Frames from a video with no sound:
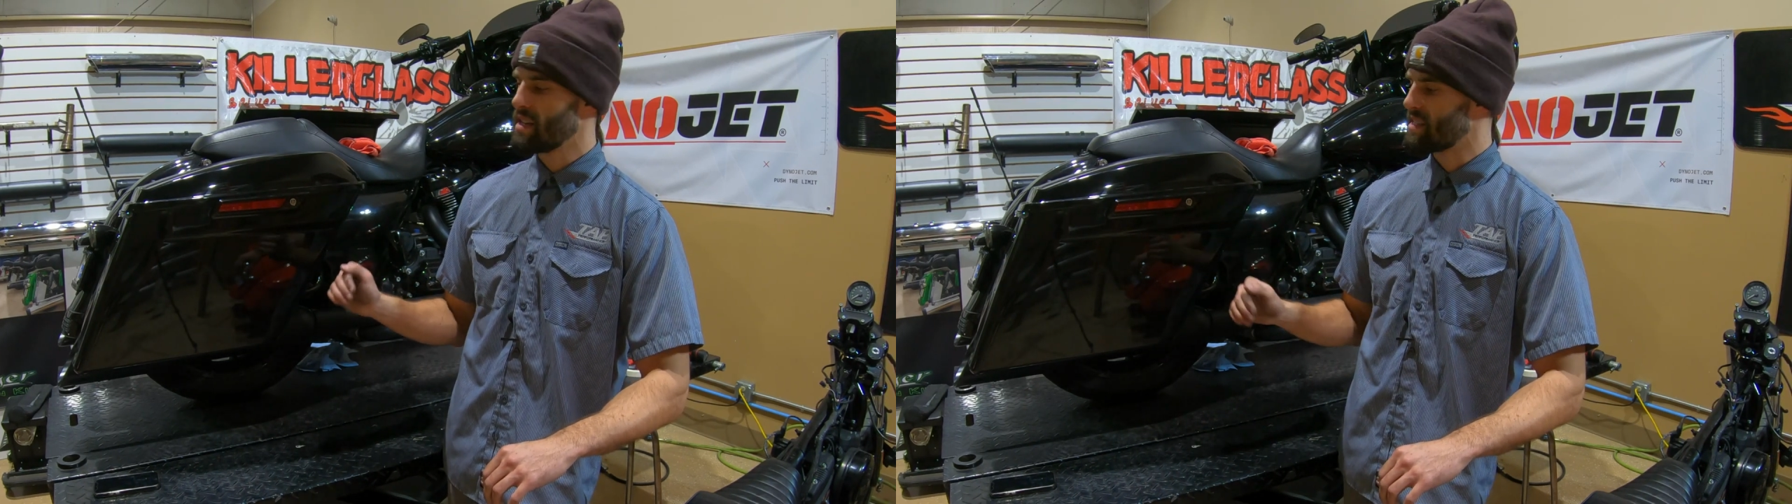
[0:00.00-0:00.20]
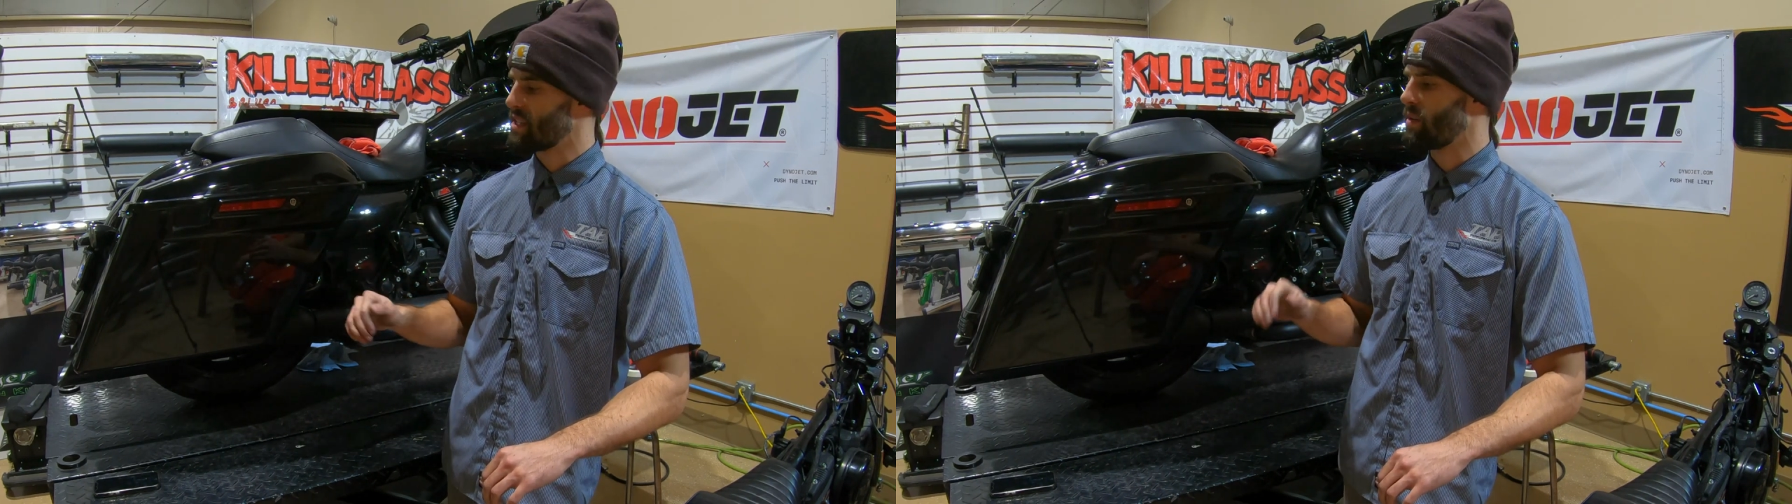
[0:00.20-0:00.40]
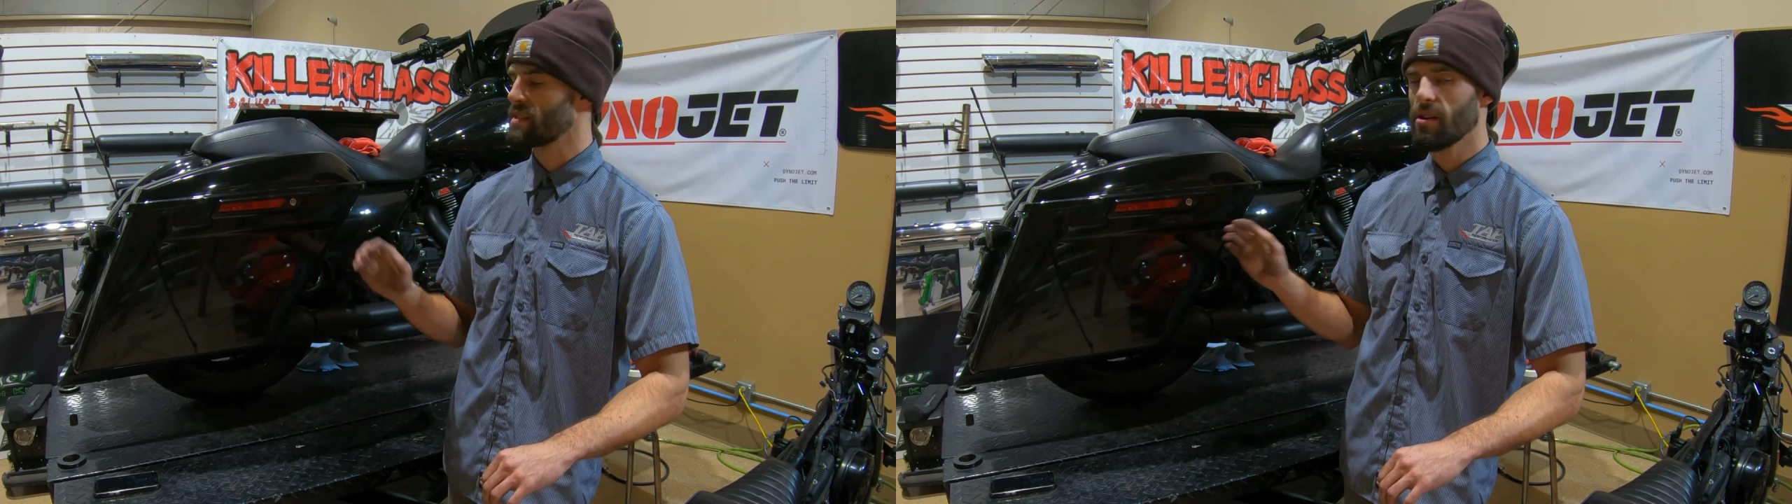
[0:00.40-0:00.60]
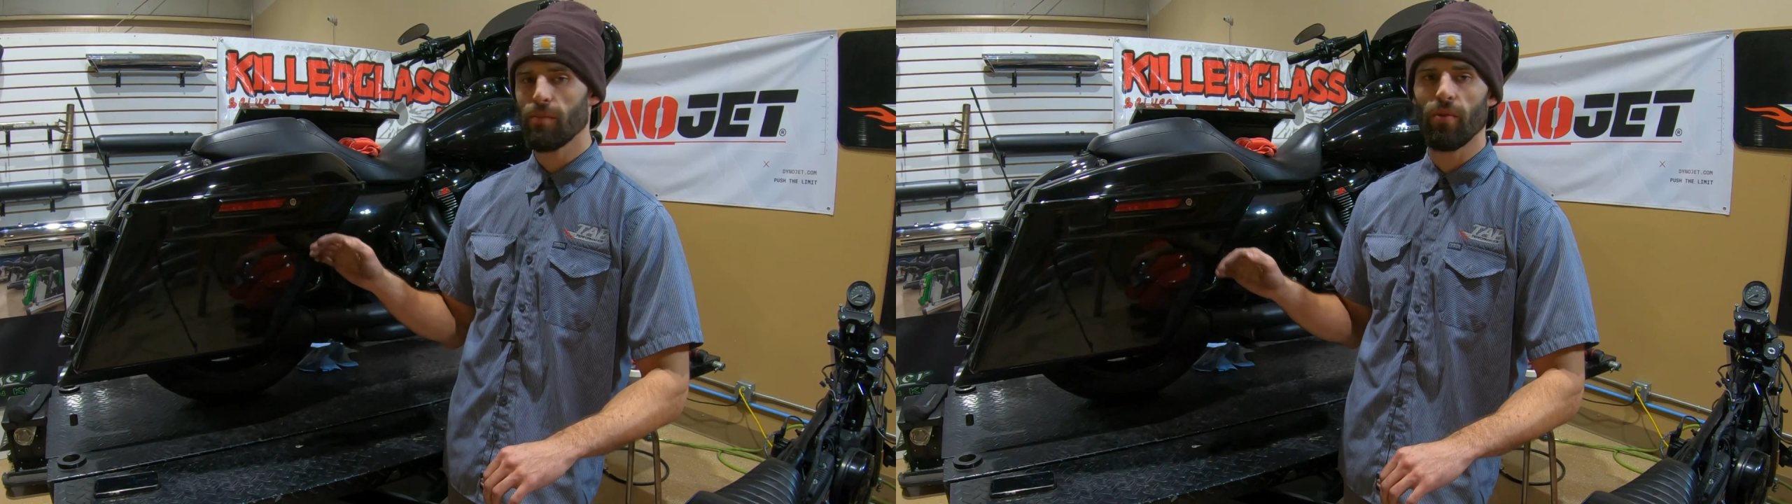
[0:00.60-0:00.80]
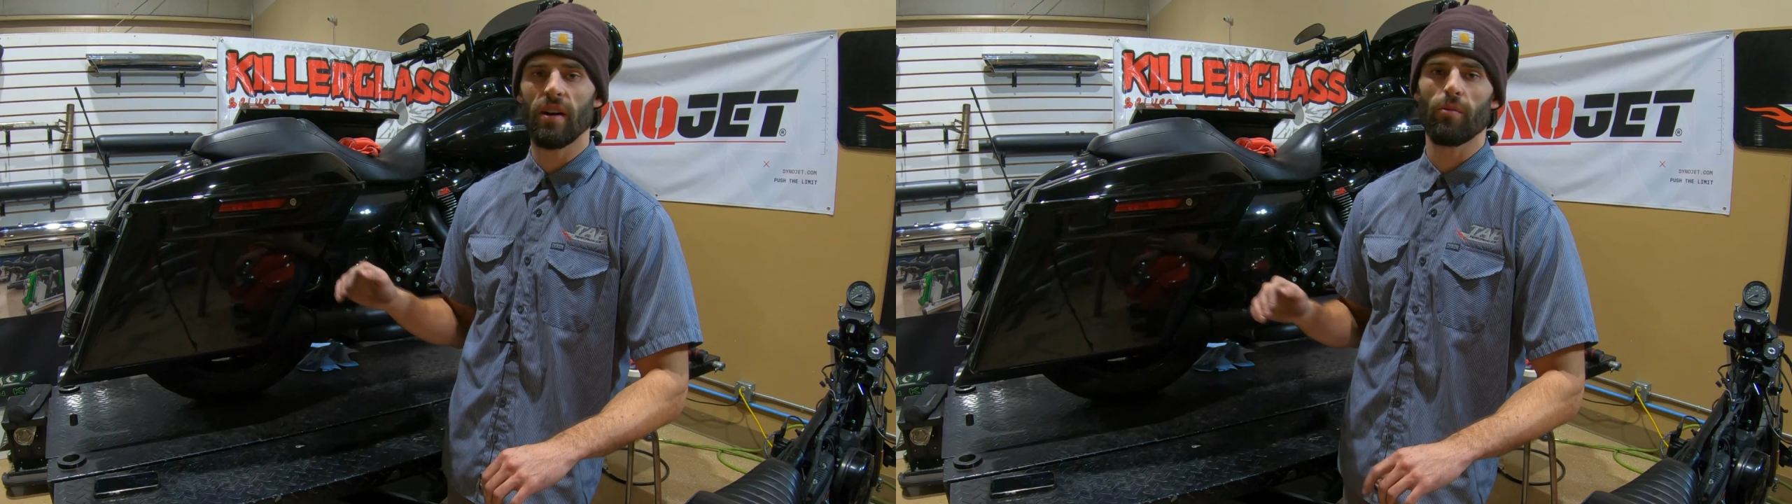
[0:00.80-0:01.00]
So at some
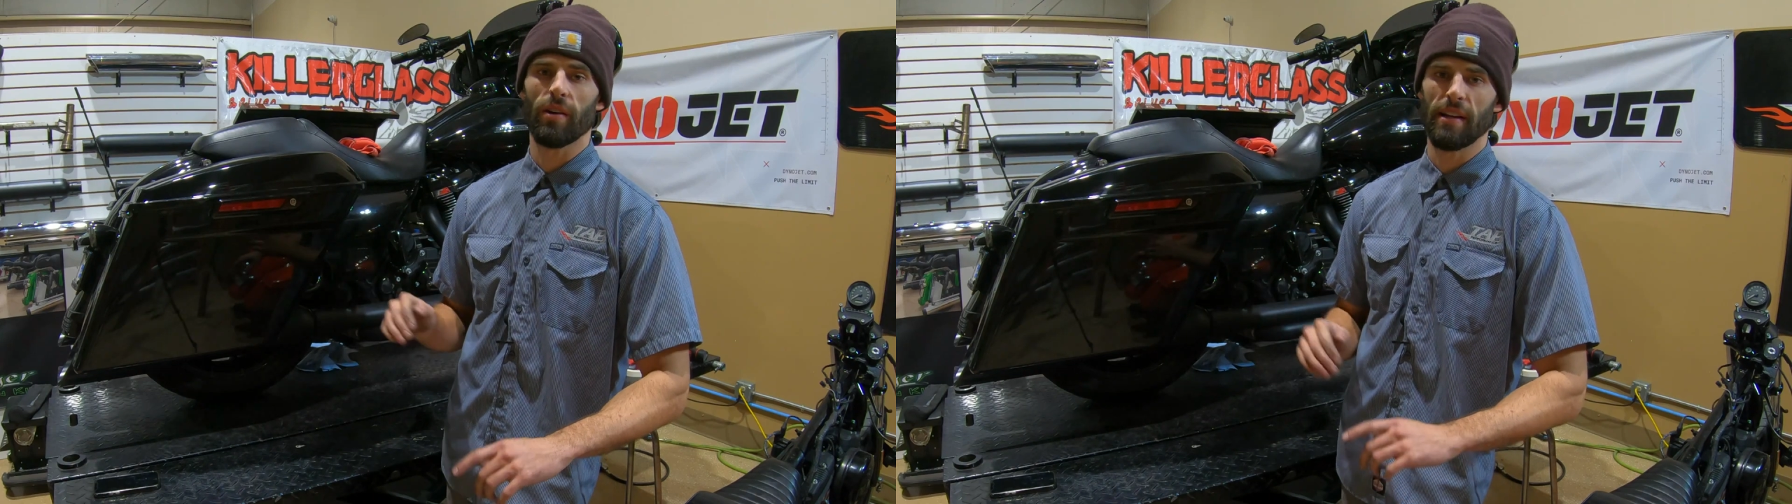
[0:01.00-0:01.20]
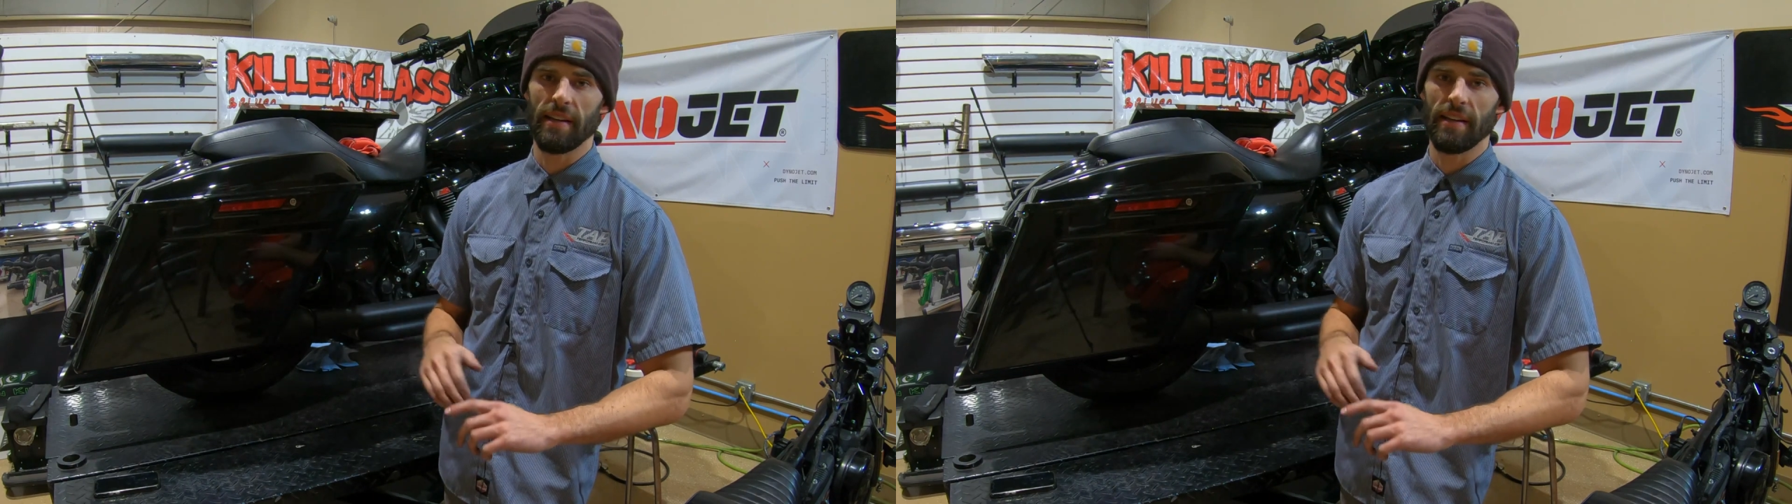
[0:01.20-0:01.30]
point we're going to